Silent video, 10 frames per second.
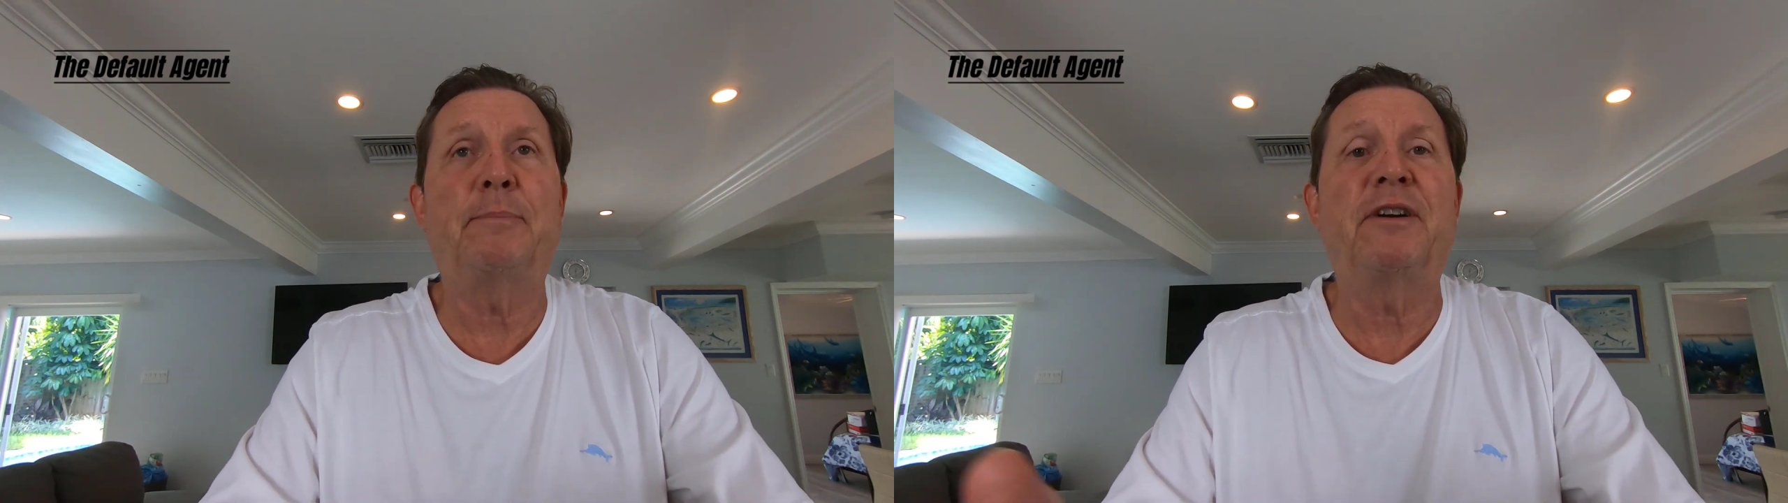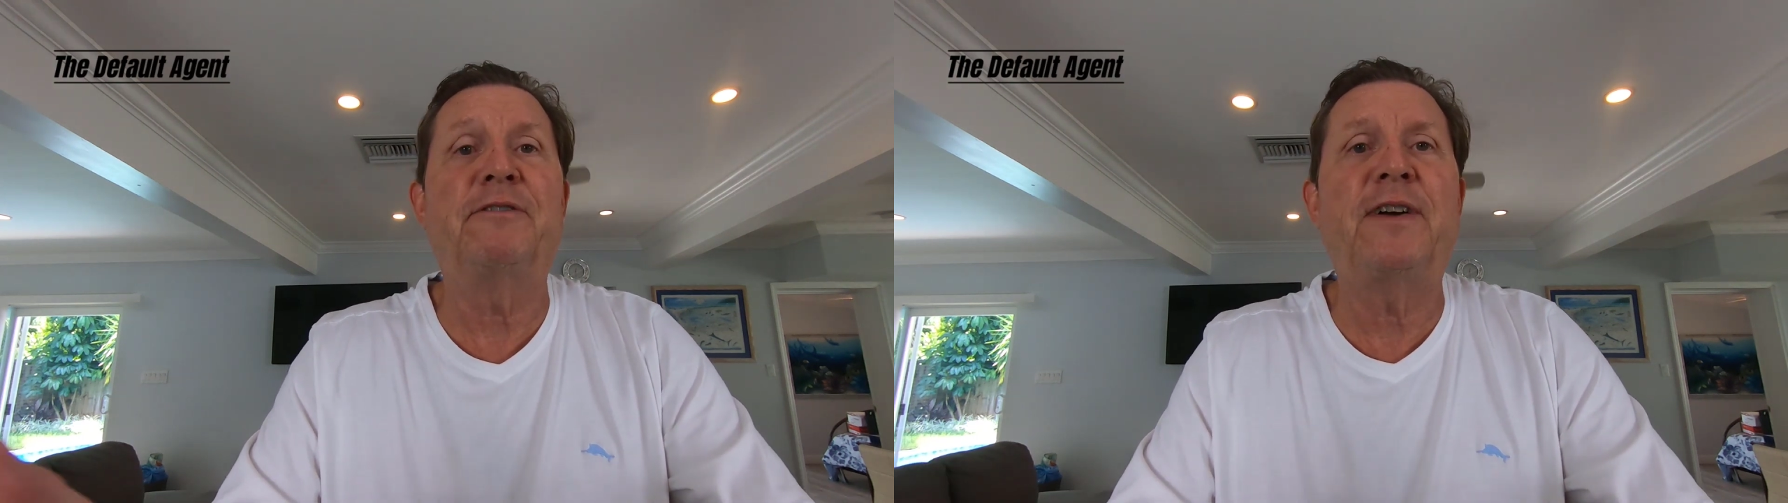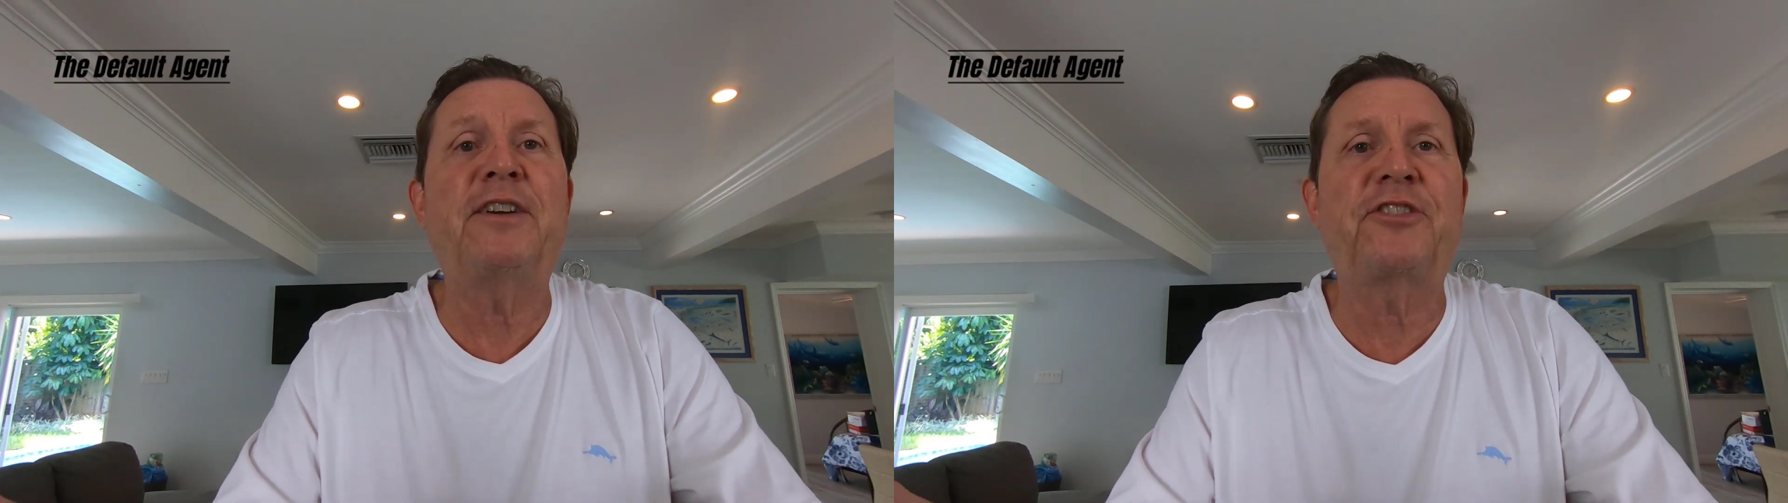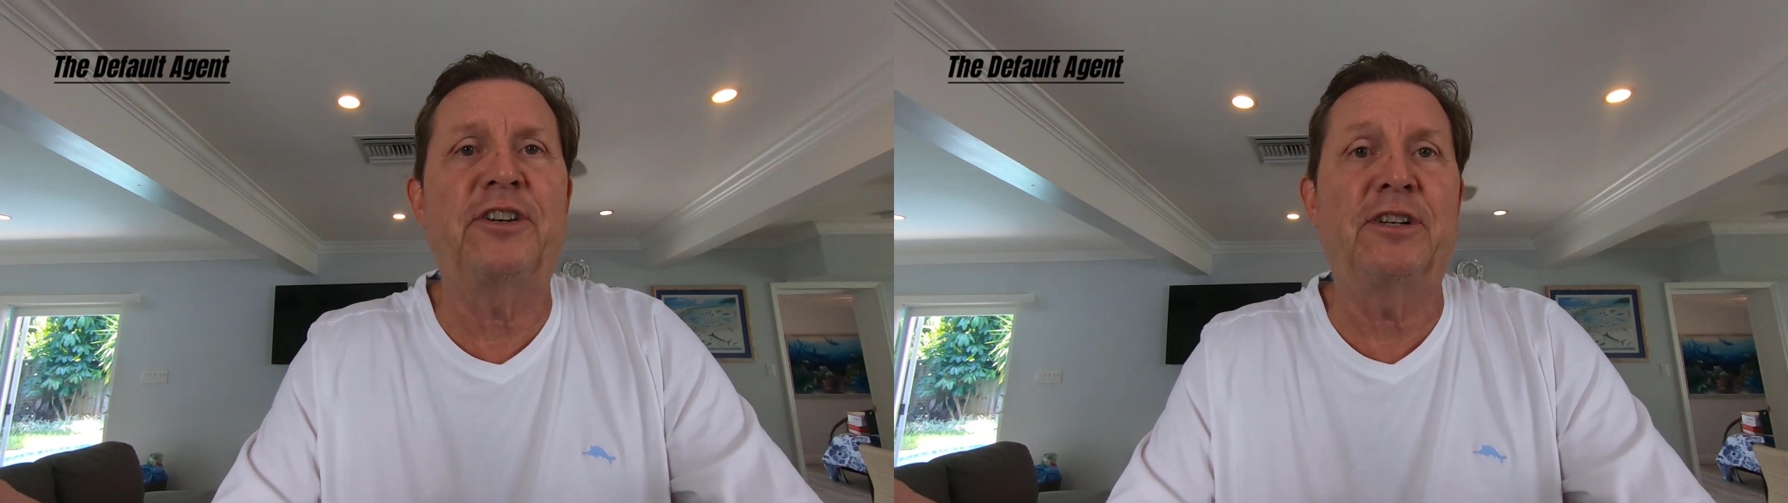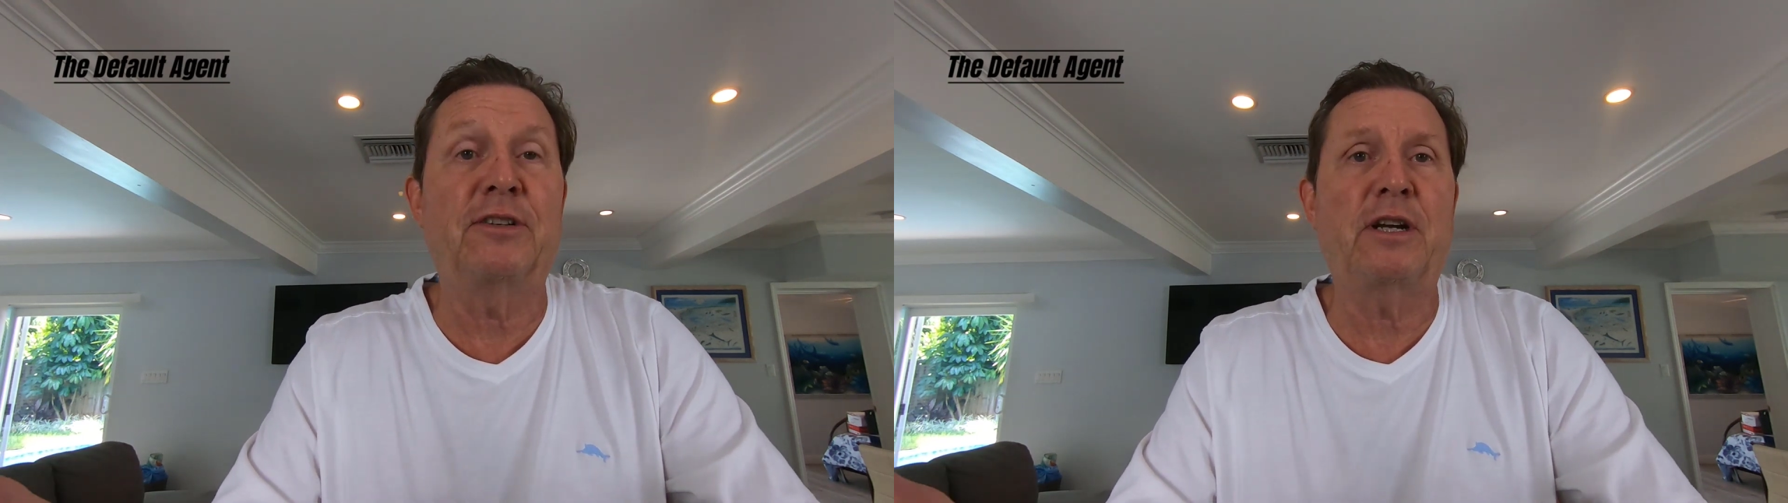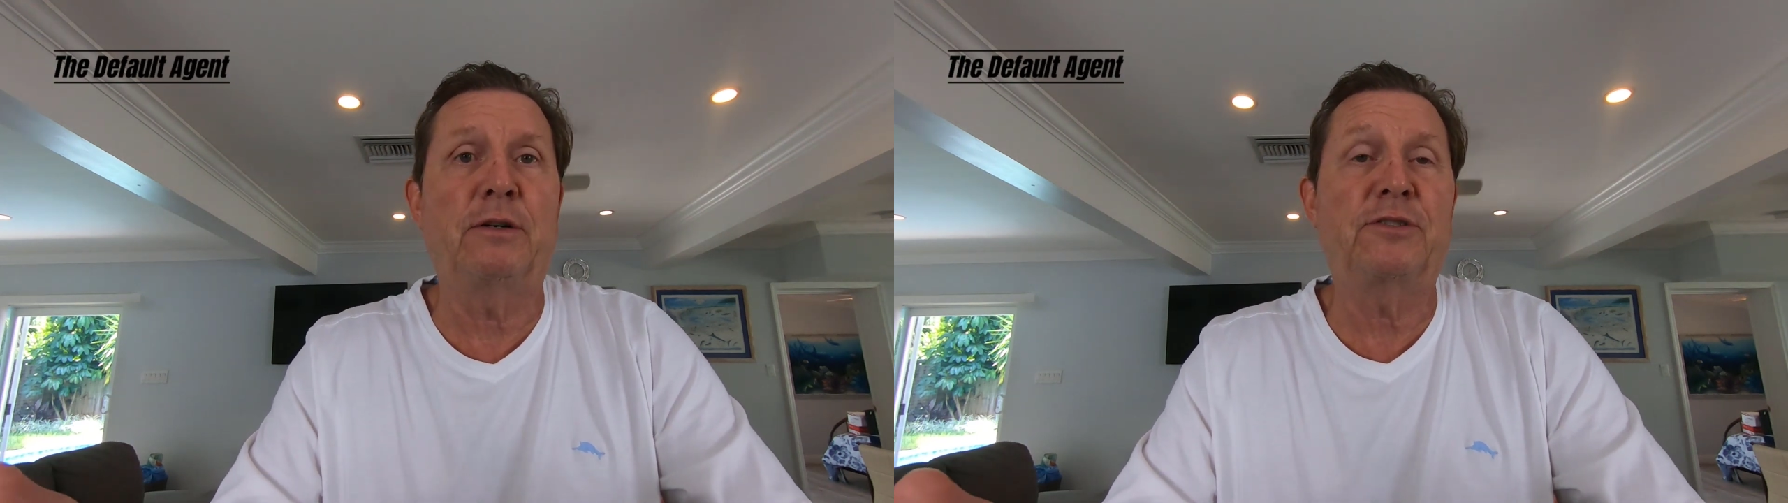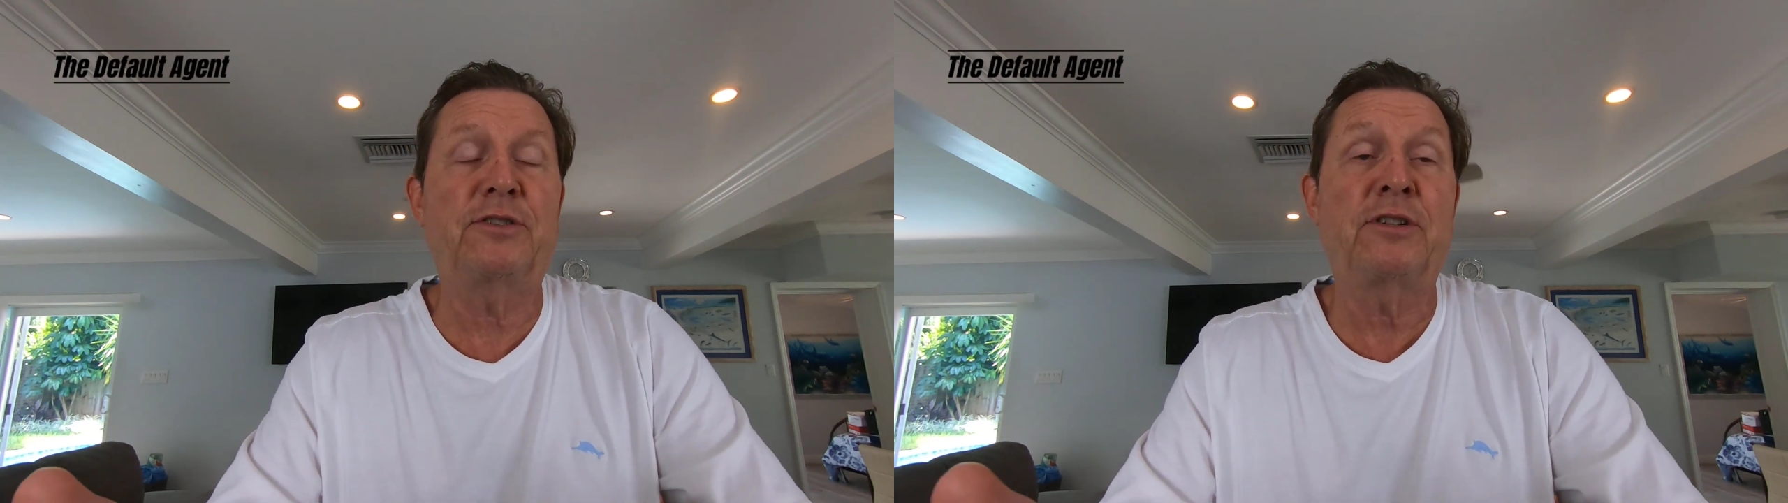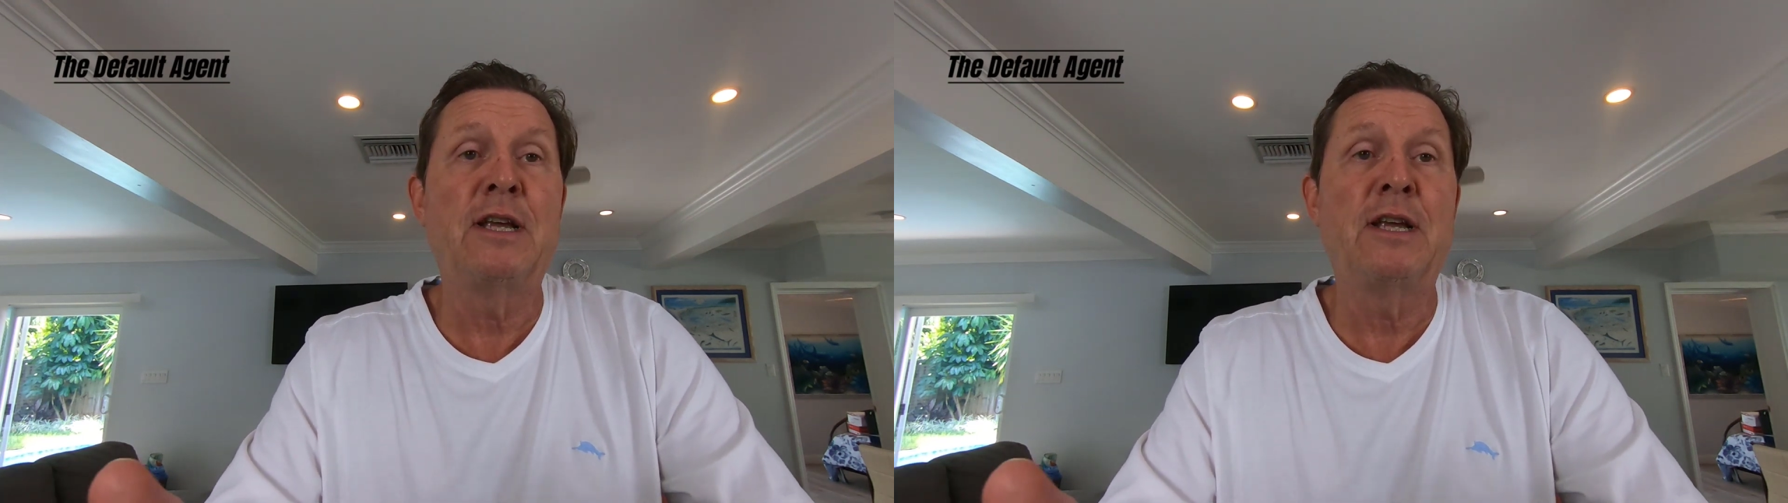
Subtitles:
professional coach.